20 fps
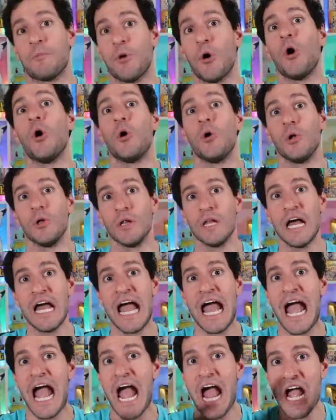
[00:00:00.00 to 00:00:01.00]
pull
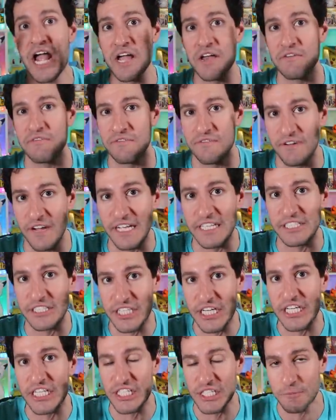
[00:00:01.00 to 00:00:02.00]
a
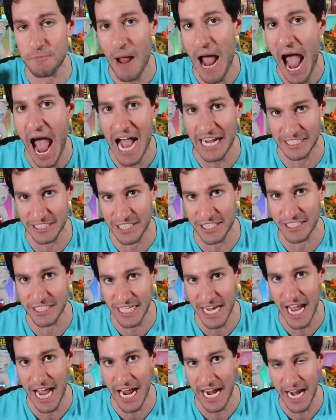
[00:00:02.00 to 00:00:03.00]
vintage pack
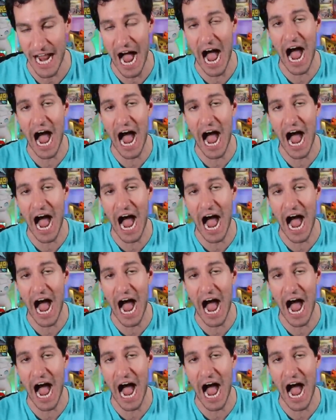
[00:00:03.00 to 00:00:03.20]
today.